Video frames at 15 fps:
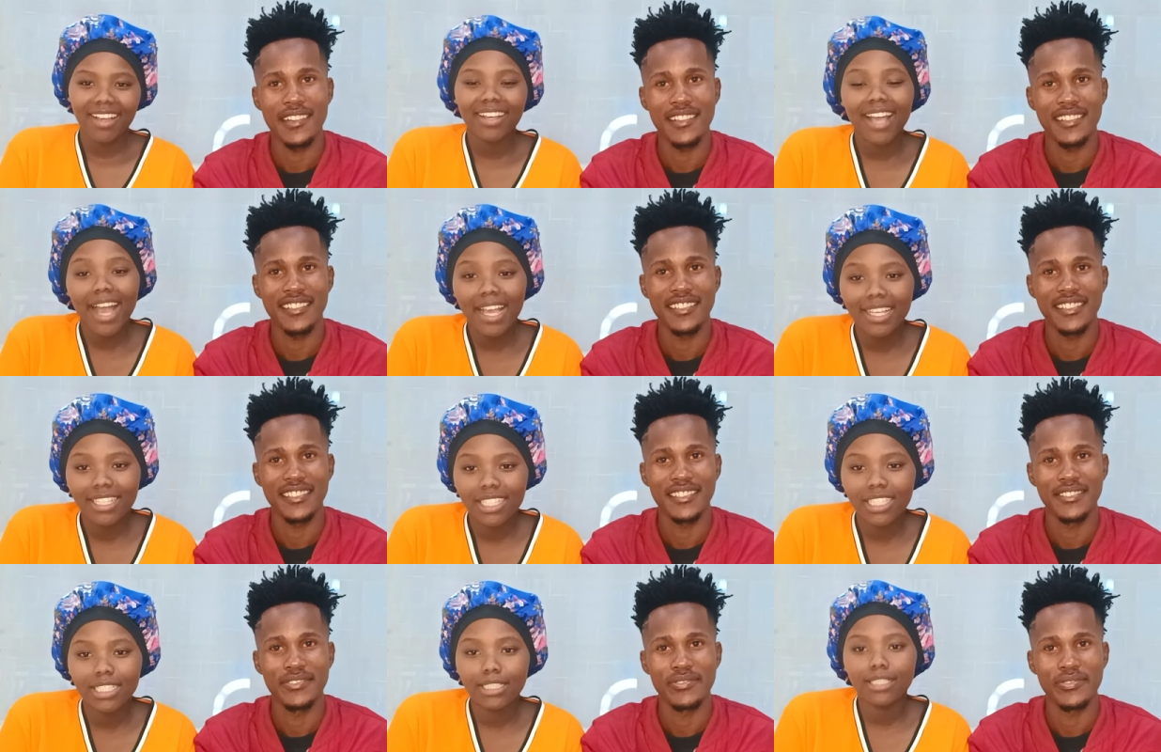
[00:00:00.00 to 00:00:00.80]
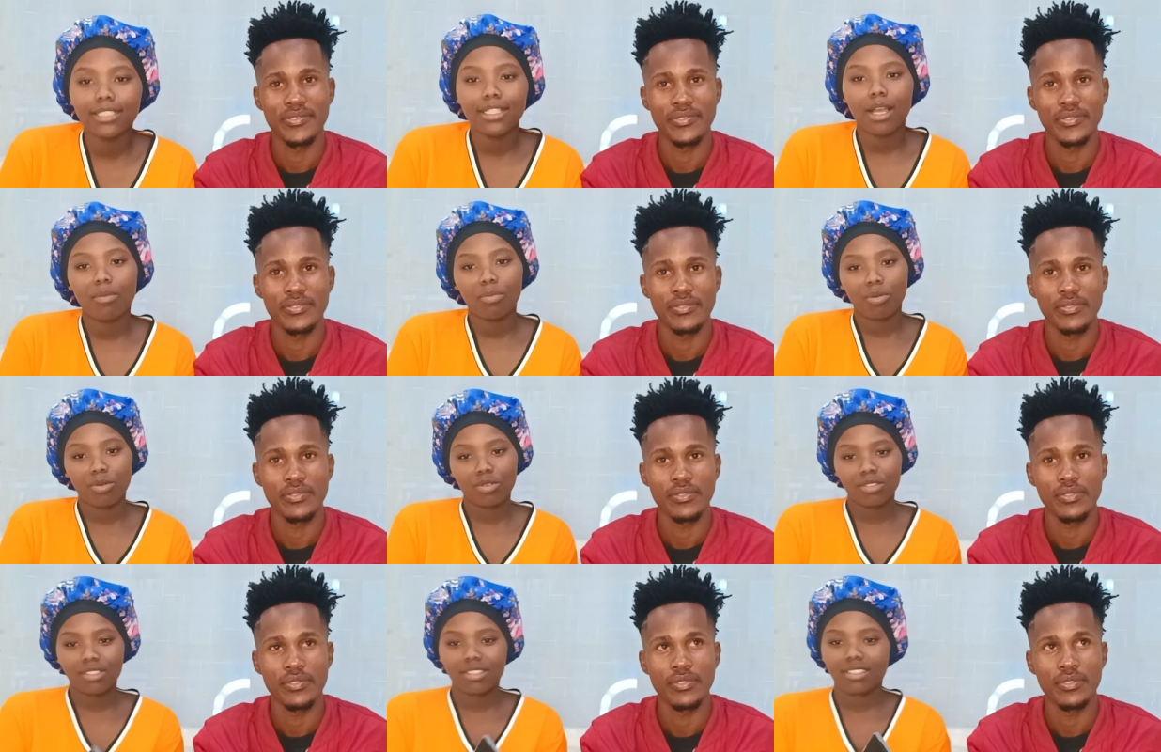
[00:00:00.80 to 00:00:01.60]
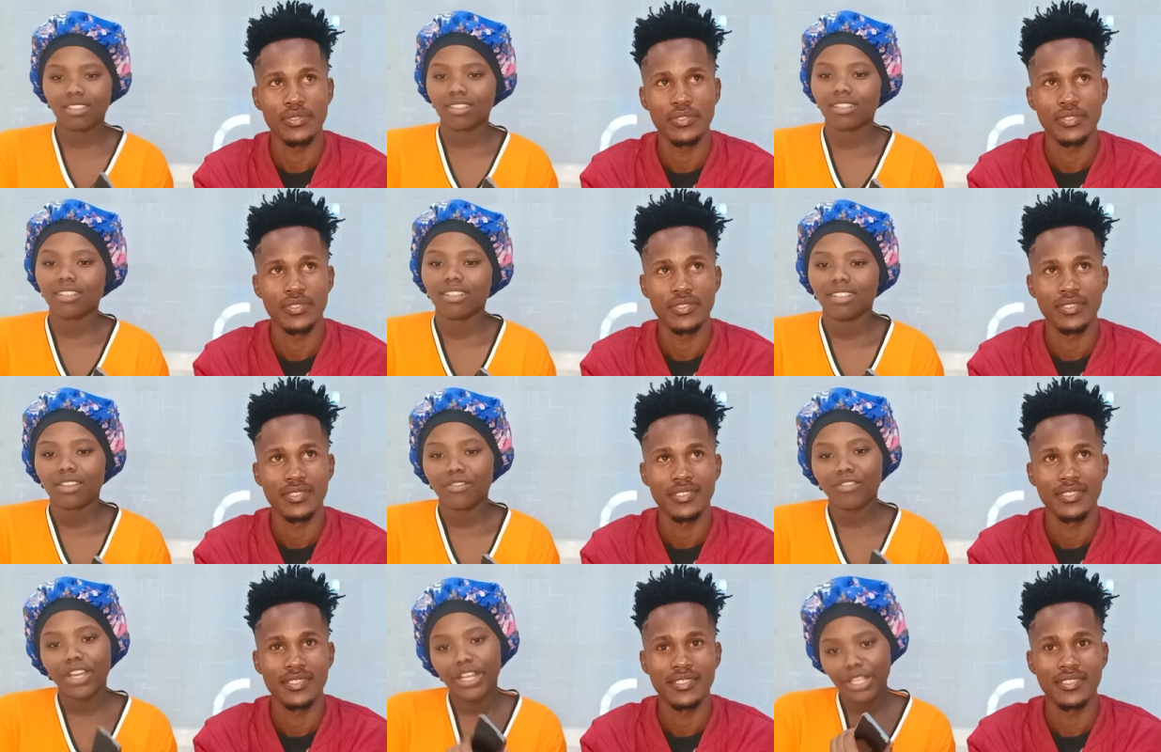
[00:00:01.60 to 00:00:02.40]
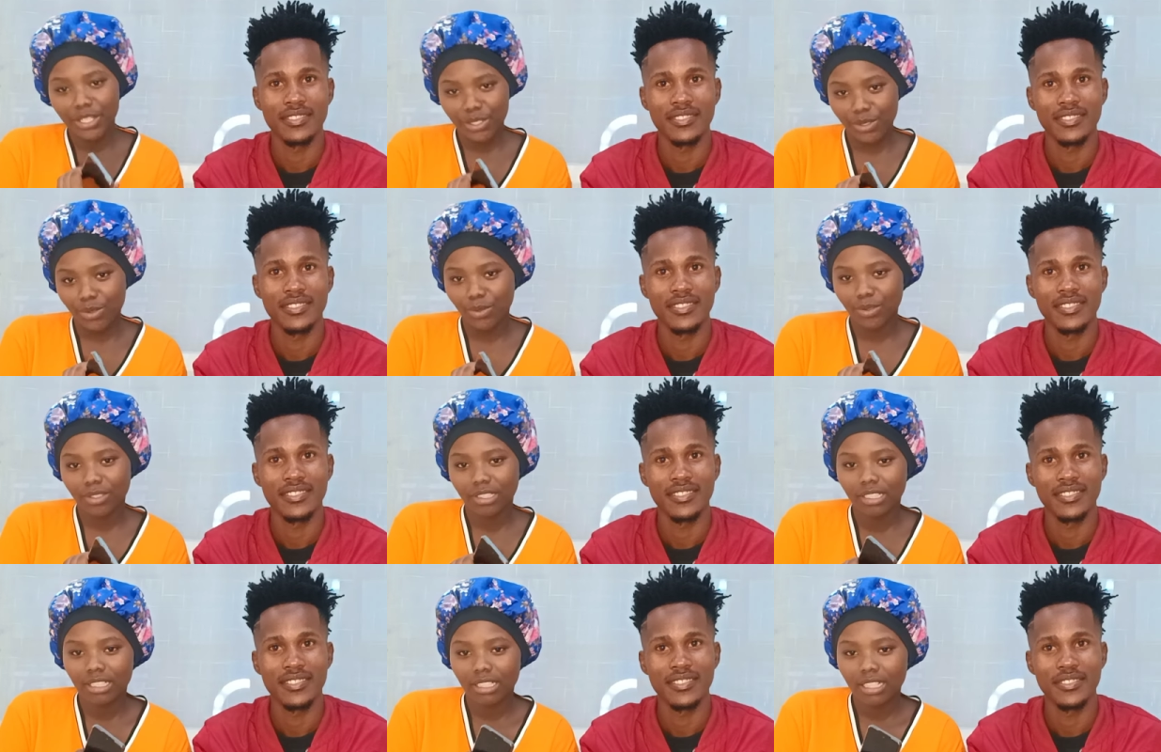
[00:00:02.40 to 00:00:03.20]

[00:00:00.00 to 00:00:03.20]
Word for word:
Speaker 1: Guys, nita post very soon.